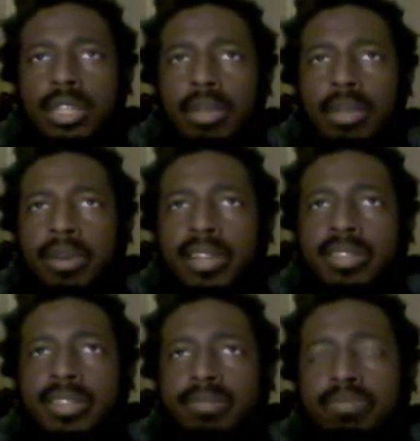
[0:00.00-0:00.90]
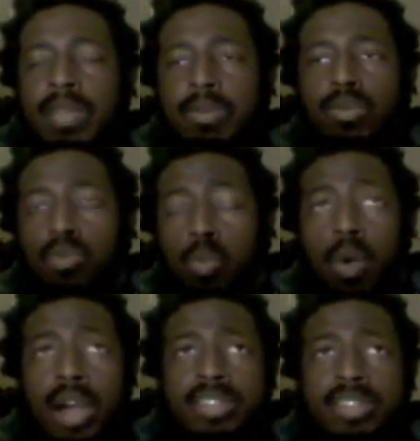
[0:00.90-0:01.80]
But people
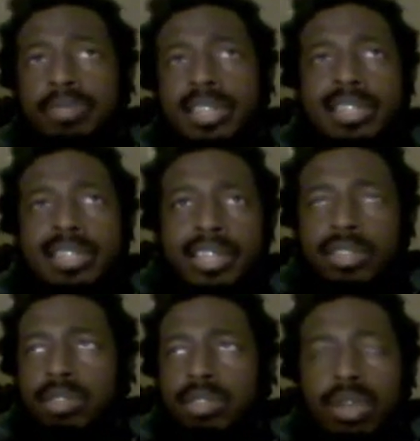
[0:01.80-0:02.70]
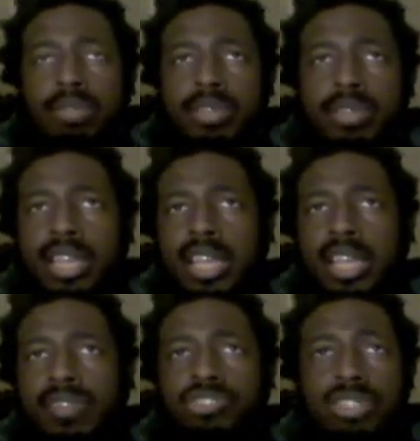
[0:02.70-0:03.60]
want to be like, you know, they want to be that
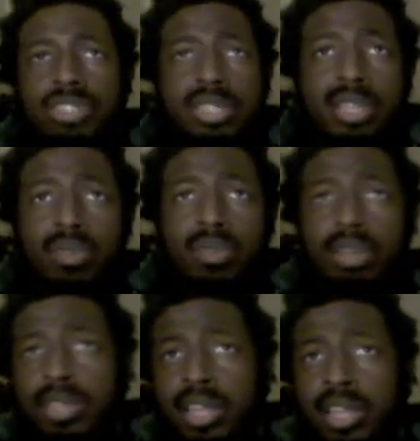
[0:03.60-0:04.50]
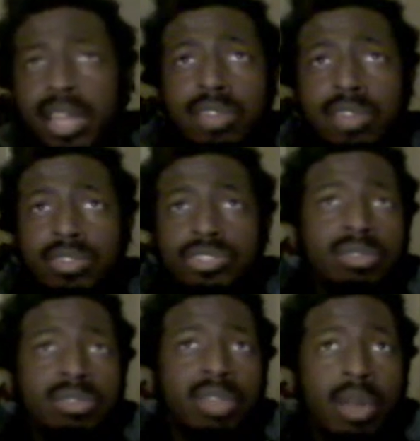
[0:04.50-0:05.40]
AVGN, they want to be that Angry
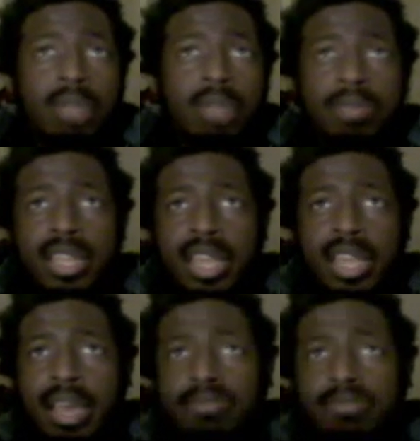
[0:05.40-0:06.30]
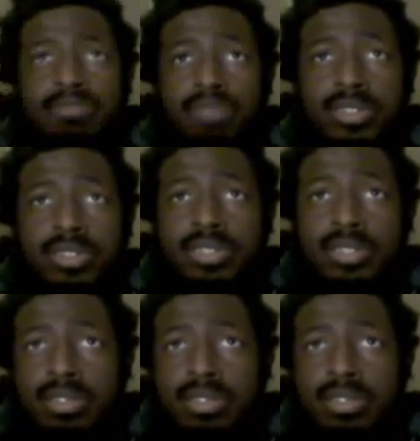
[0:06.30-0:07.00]
Joe, they want to be that person.